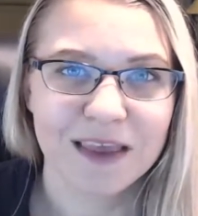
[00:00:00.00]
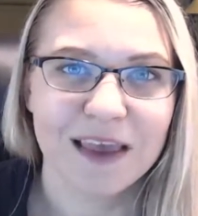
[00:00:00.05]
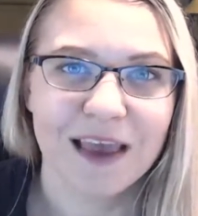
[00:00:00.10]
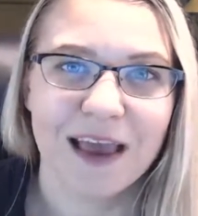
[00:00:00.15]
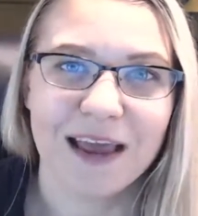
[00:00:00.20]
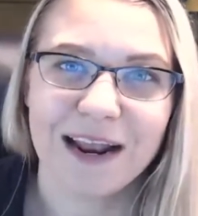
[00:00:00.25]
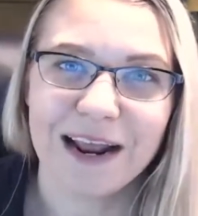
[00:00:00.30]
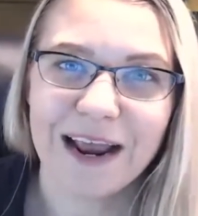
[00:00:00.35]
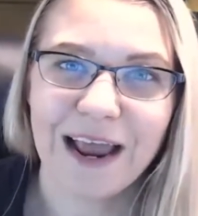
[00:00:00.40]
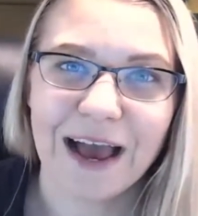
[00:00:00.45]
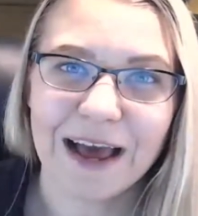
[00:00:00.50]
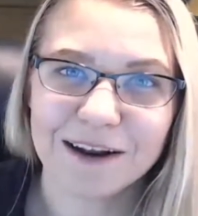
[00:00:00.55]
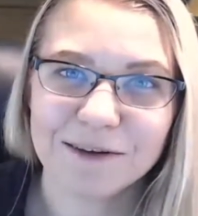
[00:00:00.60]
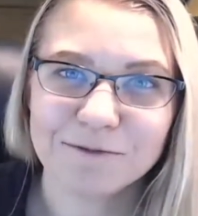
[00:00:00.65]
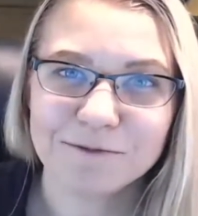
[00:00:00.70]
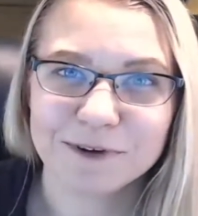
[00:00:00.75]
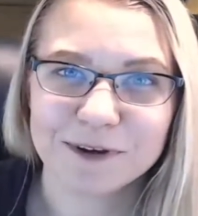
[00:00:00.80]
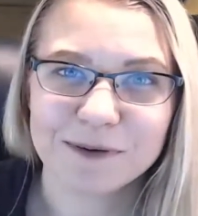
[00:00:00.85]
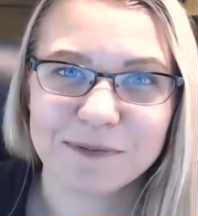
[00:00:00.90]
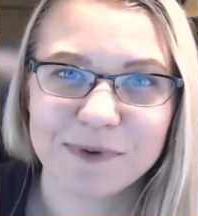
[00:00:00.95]
And I had a
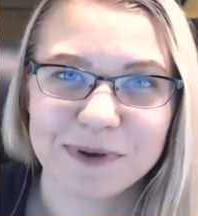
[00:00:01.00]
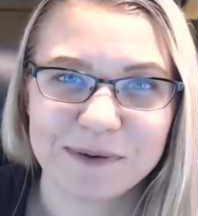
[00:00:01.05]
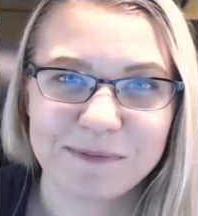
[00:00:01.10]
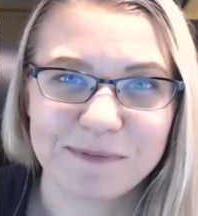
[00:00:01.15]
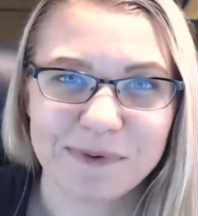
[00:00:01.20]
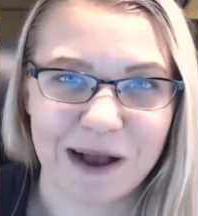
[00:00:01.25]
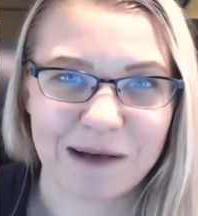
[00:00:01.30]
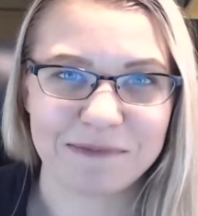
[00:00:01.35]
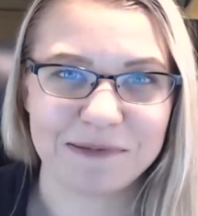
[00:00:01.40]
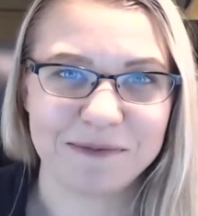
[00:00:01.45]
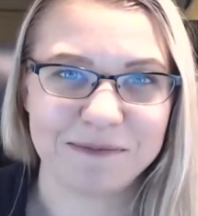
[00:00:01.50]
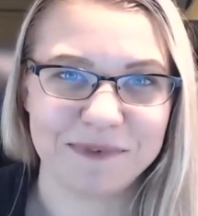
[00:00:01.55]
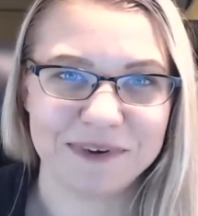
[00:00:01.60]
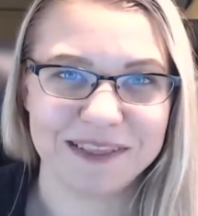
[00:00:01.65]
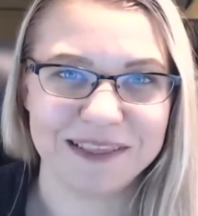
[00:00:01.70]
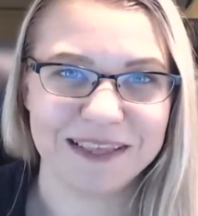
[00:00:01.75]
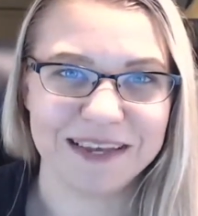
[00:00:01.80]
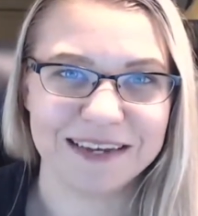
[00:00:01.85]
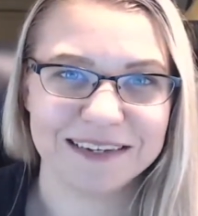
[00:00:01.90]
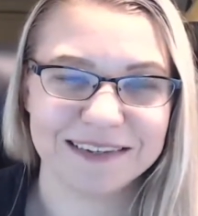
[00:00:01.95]
real big problem
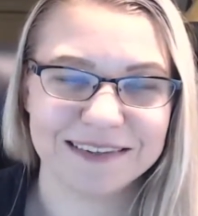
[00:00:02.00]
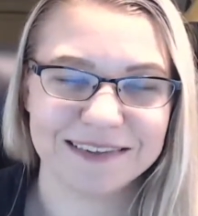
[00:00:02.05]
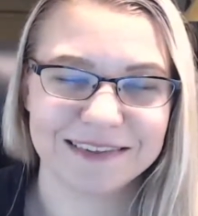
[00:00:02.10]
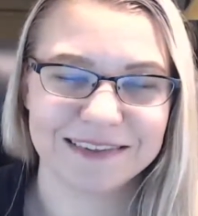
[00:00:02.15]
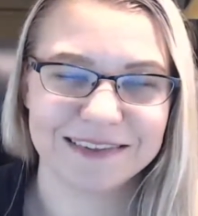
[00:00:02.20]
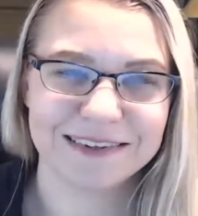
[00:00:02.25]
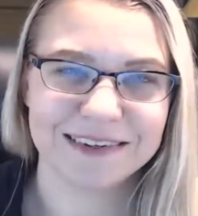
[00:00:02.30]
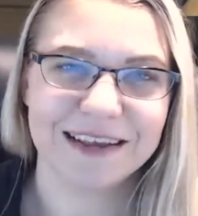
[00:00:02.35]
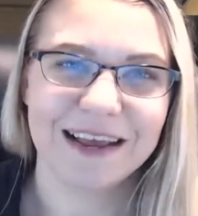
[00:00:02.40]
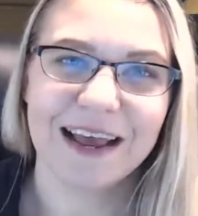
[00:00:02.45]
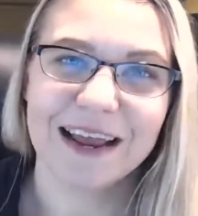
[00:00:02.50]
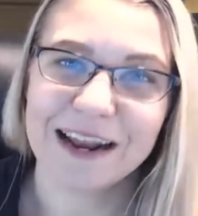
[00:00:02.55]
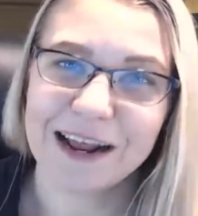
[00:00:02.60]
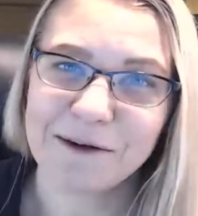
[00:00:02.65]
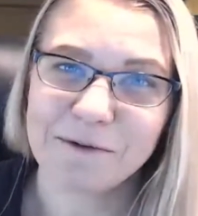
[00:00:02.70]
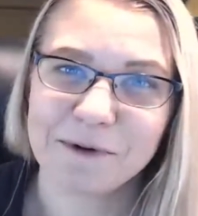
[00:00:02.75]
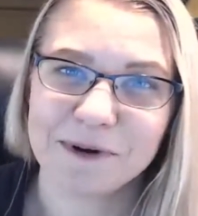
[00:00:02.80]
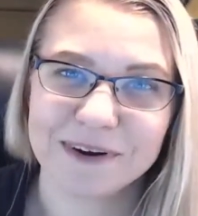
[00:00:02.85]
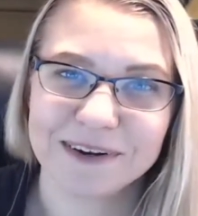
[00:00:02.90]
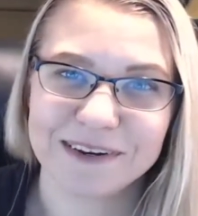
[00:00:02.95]
with this. And I
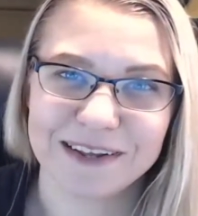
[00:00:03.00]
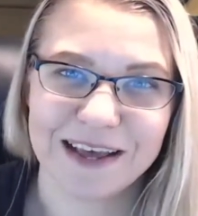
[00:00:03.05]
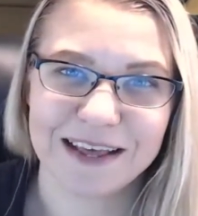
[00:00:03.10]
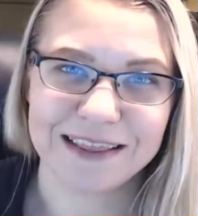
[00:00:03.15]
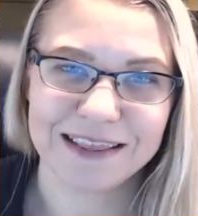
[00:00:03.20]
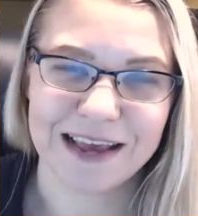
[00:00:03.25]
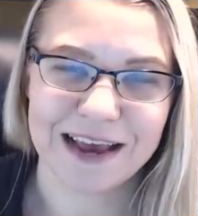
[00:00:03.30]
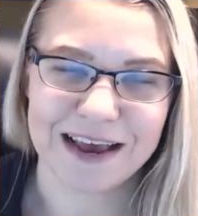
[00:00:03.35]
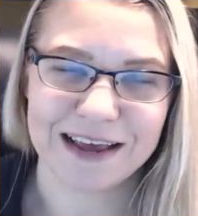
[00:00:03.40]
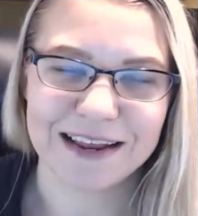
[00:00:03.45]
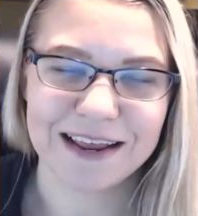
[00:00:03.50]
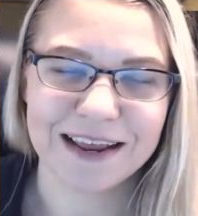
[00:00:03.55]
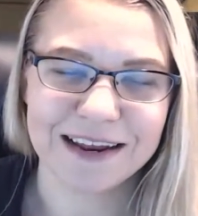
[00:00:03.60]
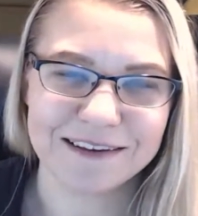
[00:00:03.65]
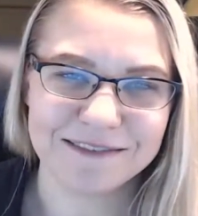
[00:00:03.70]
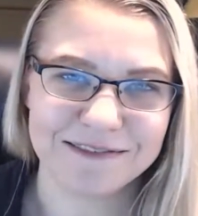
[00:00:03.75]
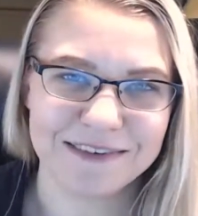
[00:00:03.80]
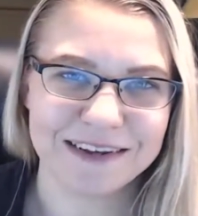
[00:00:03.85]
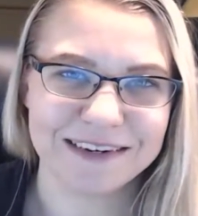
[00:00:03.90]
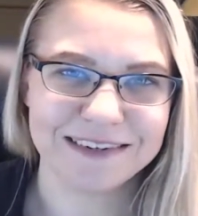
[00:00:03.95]
worked on that, and
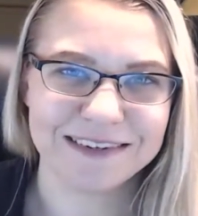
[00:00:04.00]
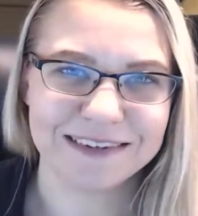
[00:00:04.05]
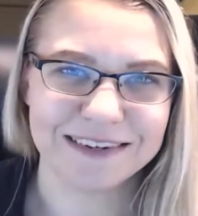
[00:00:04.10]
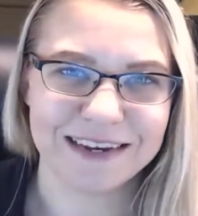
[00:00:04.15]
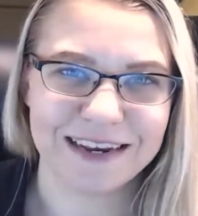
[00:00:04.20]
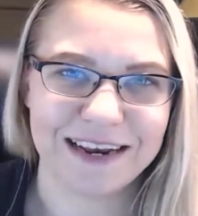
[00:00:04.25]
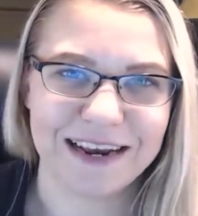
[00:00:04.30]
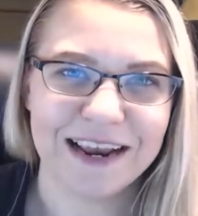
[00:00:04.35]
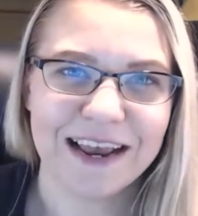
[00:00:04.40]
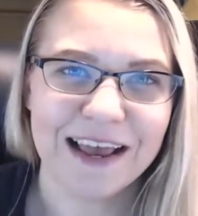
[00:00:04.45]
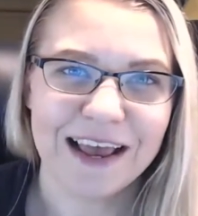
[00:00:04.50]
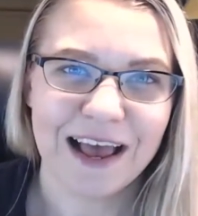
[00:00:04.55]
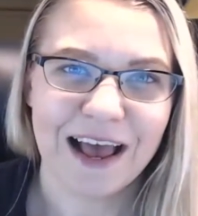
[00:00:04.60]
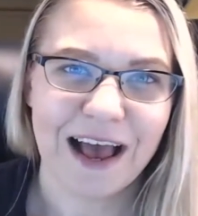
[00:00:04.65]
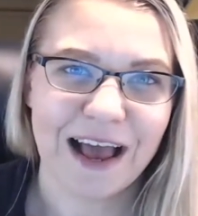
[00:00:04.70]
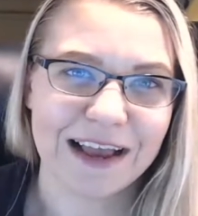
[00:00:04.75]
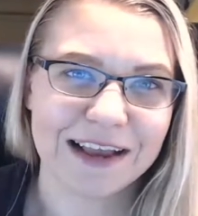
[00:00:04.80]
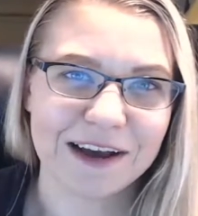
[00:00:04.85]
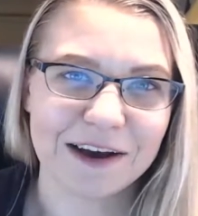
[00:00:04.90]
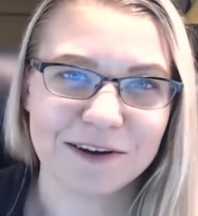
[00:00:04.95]
eventually
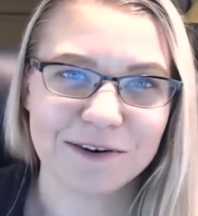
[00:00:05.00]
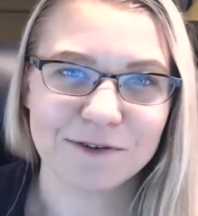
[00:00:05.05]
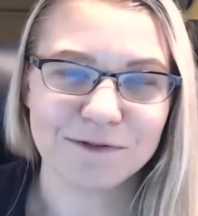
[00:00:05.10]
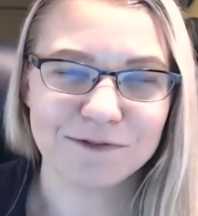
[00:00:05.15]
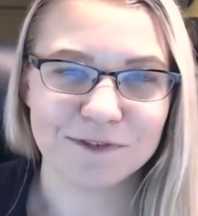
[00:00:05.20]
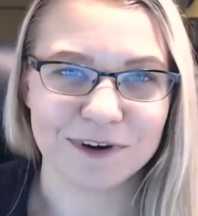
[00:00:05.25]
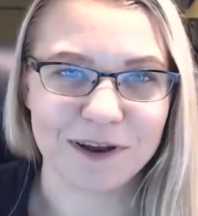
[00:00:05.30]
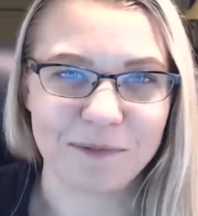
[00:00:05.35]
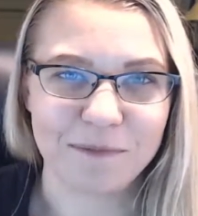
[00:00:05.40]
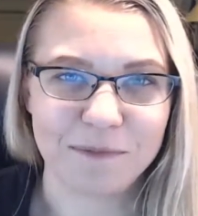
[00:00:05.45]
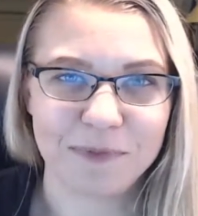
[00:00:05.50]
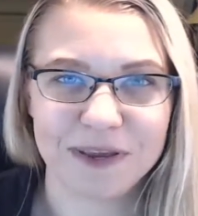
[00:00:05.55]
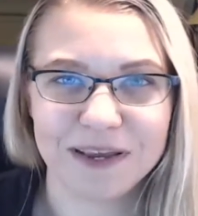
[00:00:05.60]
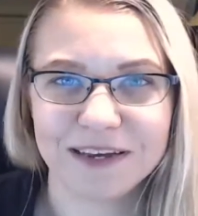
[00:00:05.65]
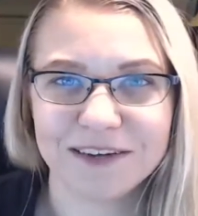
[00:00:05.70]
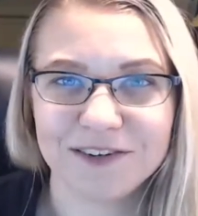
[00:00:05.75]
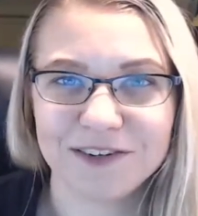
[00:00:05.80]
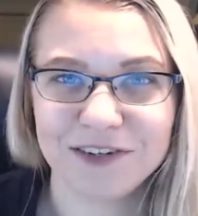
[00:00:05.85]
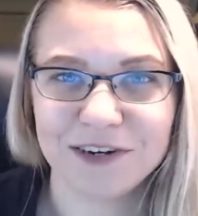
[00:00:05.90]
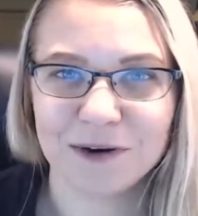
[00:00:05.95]
I got over it
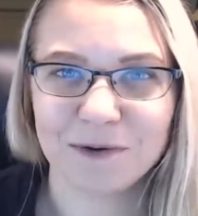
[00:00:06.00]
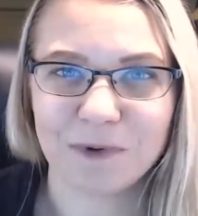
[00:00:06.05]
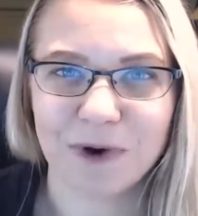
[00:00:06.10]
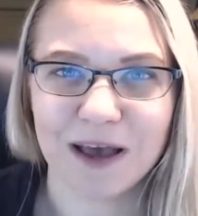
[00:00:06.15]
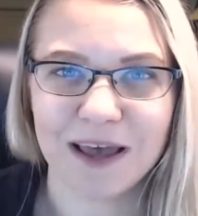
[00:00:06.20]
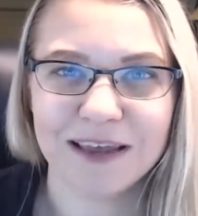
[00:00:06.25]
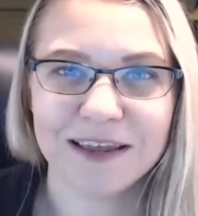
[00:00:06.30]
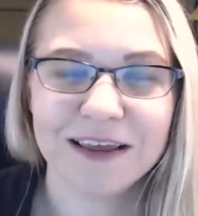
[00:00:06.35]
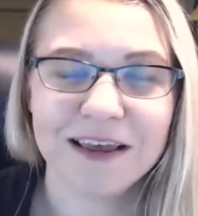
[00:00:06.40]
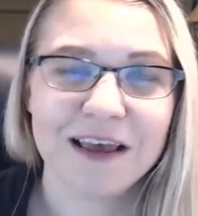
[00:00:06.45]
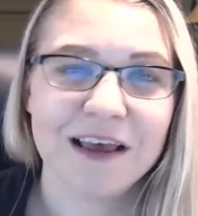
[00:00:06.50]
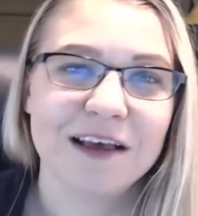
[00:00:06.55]
because you know what?